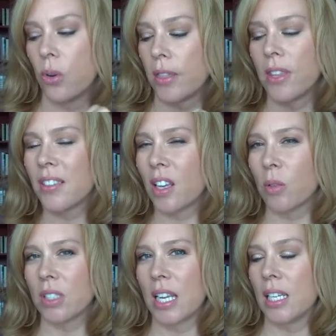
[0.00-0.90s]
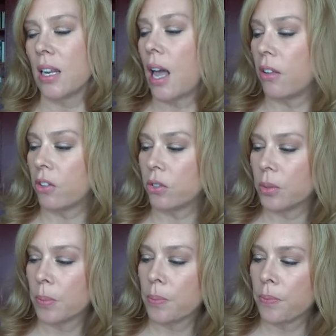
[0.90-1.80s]
I think they were $10
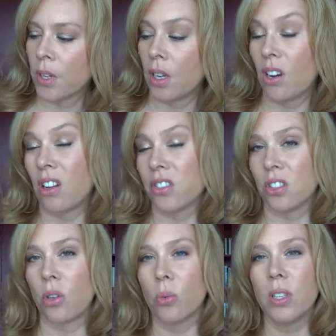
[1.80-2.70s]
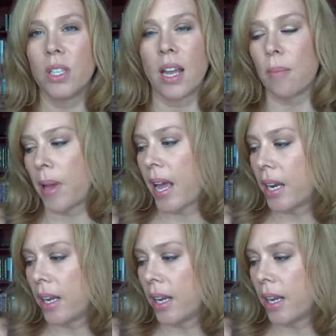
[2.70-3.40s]
at Ulta, so really not bad.